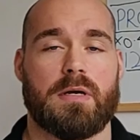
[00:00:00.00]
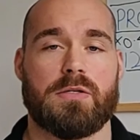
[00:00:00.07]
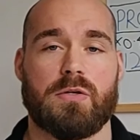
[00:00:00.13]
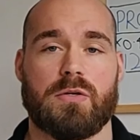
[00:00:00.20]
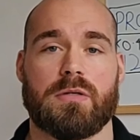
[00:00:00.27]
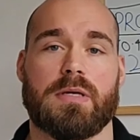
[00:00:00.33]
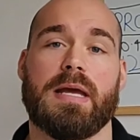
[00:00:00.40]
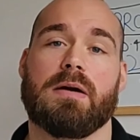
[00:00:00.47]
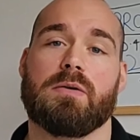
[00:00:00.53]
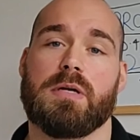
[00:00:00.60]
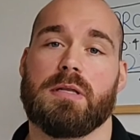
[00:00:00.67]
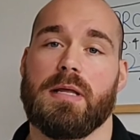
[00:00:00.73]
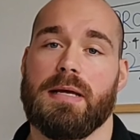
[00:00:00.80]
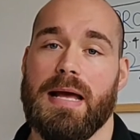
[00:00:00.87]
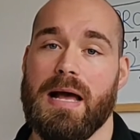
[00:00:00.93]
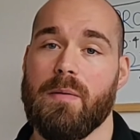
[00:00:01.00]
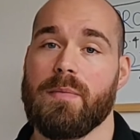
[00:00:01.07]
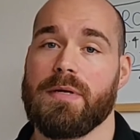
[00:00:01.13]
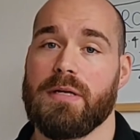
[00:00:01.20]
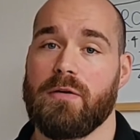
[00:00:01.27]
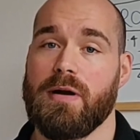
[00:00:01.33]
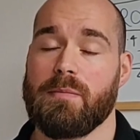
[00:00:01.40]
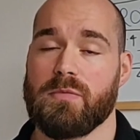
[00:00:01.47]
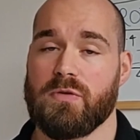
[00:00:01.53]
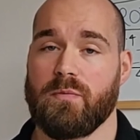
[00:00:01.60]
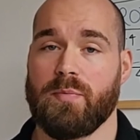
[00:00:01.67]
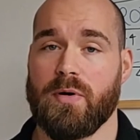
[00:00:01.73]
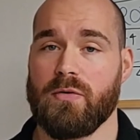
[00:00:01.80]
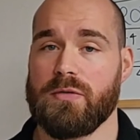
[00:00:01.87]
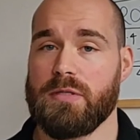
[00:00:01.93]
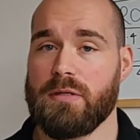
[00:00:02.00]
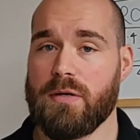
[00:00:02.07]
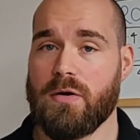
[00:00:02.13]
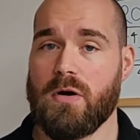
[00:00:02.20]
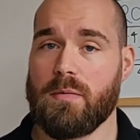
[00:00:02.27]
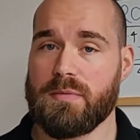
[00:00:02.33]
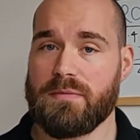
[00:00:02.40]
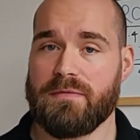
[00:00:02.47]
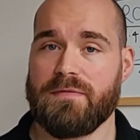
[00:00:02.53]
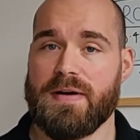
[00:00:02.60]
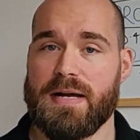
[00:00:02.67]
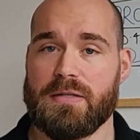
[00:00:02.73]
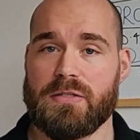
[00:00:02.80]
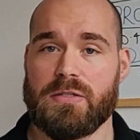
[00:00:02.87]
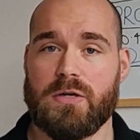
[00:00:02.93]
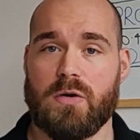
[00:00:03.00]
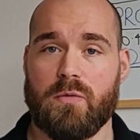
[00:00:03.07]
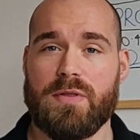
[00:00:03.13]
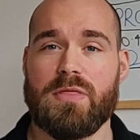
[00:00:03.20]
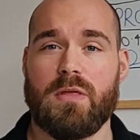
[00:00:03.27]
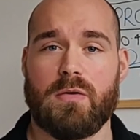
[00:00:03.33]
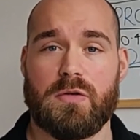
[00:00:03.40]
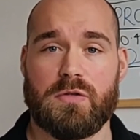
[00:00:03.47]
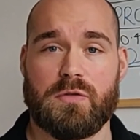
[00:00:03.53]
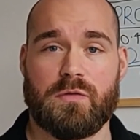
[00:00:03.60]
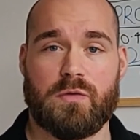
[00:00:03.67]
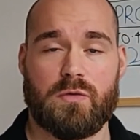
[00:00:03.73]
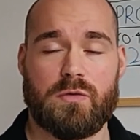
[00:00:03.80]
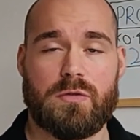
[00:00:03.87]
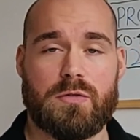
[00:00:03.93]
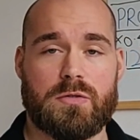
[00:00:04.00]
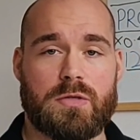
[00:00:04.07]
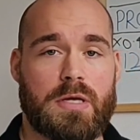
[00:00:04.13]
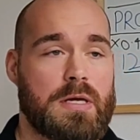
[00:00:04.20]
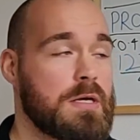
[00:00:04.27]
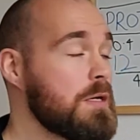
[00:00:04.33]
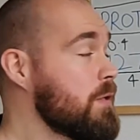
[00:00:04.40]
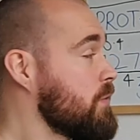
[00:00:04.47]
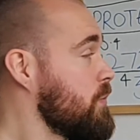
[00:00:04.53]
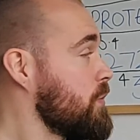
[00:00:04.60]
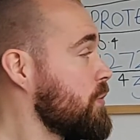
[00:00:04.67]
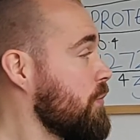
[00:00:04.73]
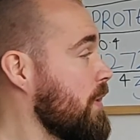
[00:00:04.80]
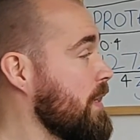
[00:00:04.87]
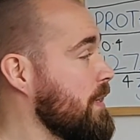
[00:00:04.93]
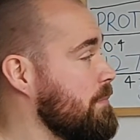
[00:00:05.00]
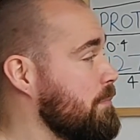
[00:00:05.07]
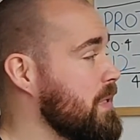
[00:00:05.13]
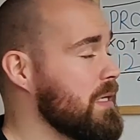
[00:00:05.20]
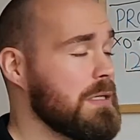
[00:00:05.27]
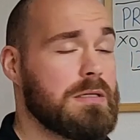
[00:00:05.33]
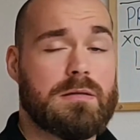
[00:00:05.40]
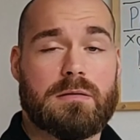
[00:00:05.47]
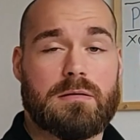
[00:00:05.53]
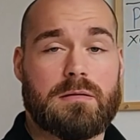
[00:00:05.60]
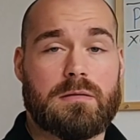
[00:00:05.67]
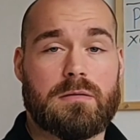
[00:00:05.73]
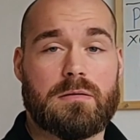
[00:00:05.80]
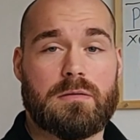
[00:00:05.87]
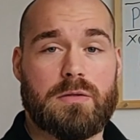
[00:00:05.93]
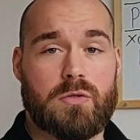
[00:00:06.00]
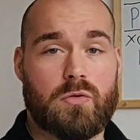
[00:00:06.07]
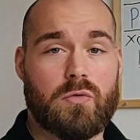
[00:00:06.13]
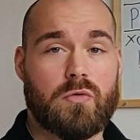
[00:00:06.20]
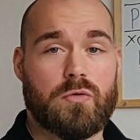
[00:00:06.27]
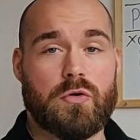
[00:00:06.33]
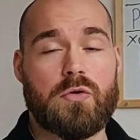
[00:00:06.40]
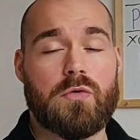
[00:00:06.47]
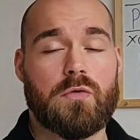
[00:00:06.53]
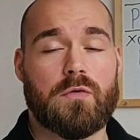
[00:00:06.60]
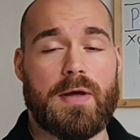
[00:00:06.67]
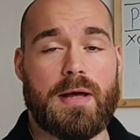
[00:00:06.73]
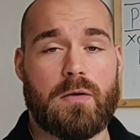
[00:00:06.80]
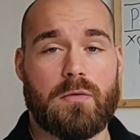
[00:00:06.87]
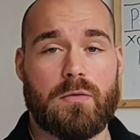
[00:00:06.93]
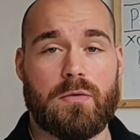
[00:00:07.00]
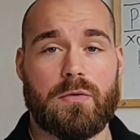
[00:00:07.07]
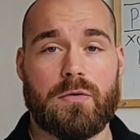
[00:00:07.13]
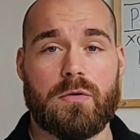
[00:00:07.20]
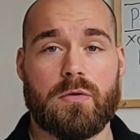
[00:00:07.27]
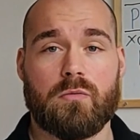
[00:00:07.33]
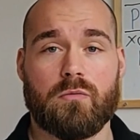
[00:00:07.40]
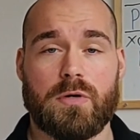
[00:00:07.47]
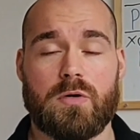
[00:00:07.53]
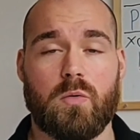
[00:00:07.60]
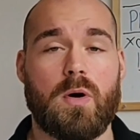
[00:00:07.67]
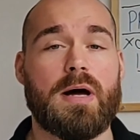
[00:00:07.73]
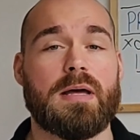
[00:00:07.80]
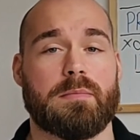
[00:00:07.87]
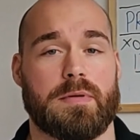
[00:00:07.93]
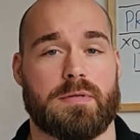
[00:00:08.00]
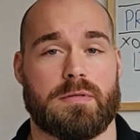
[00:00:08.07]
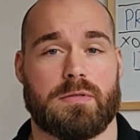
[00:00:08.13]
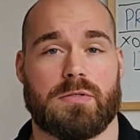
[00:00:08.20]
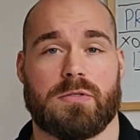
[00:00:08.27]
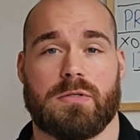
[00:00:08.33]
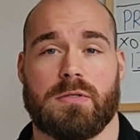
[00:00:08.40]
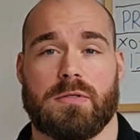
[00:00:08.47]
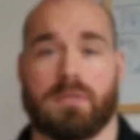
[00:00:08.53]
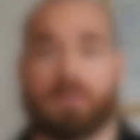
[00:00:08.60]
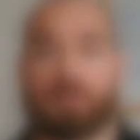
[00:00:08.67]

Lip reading: and you can calculate how many grams of protein, carbs and fats are in those foods to try and meet your newfound requirements.